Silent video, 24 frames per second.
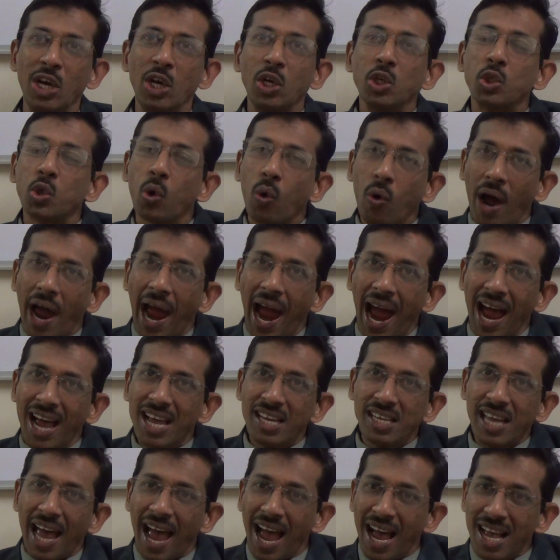So
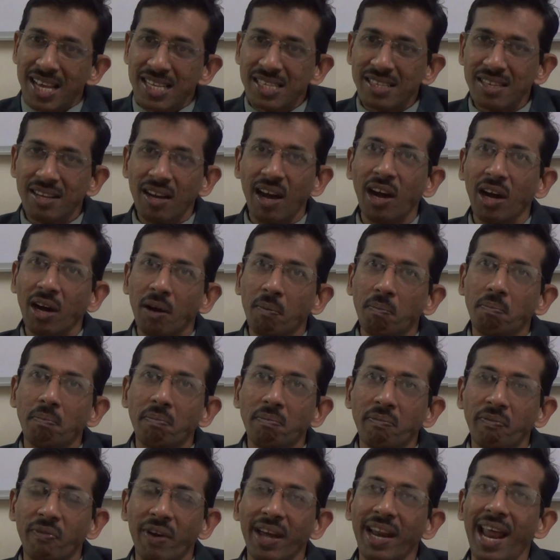
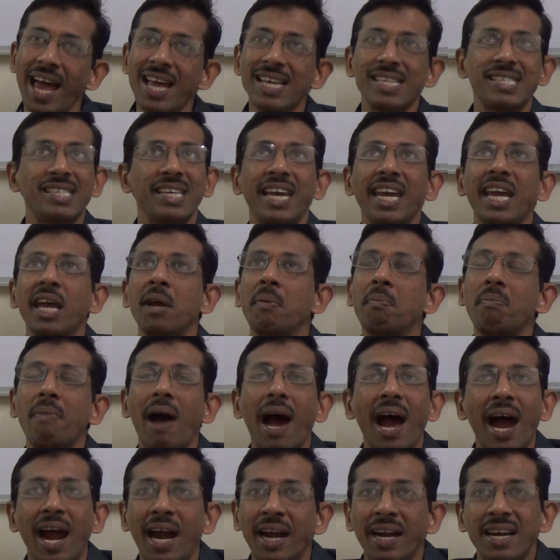when I see him,
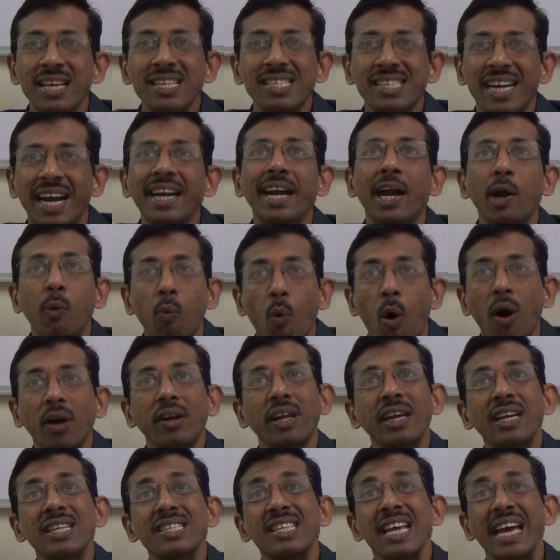I understand that
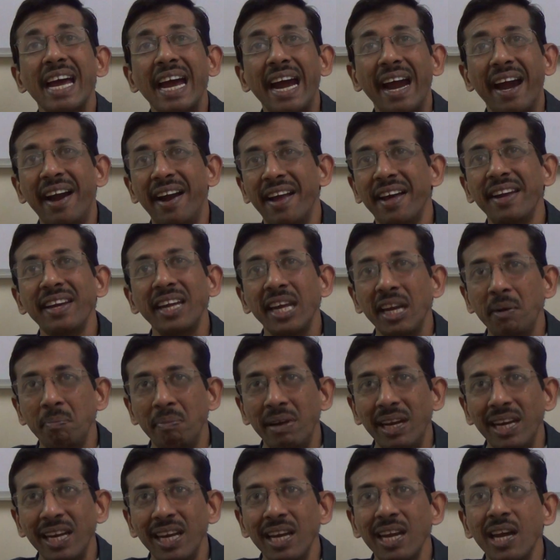what is hidden in me,